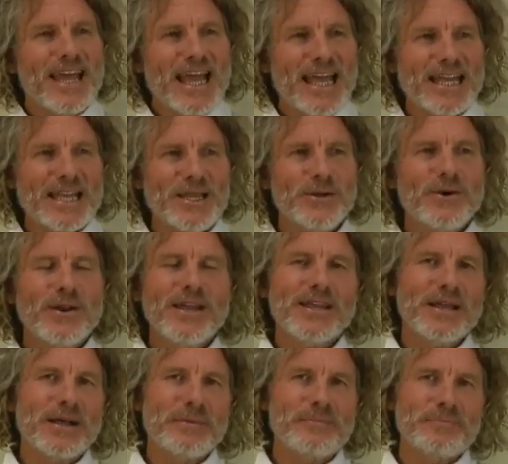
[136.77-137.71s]
And here I
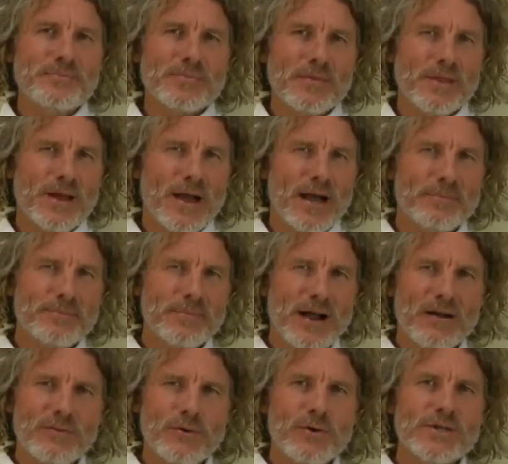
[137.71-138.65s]
am.
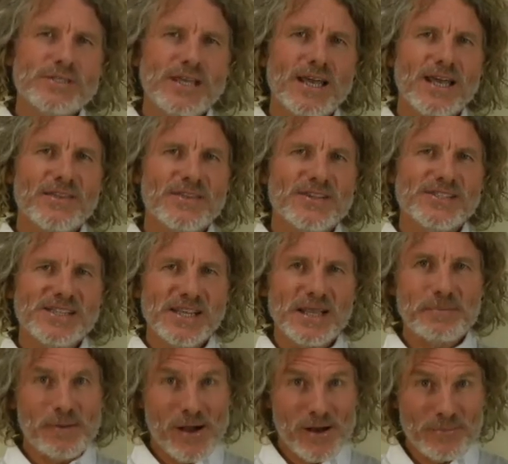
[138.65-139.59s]
I've always had this
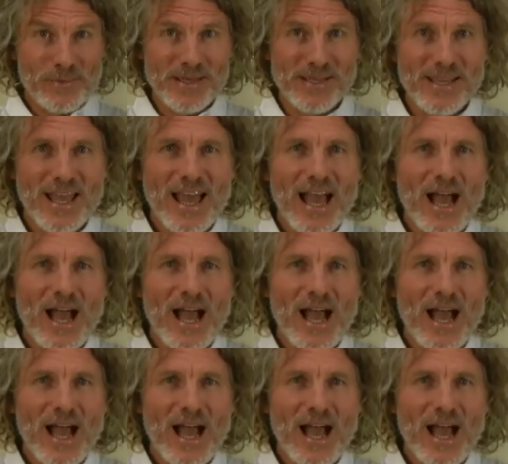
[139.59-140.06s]
thing about me,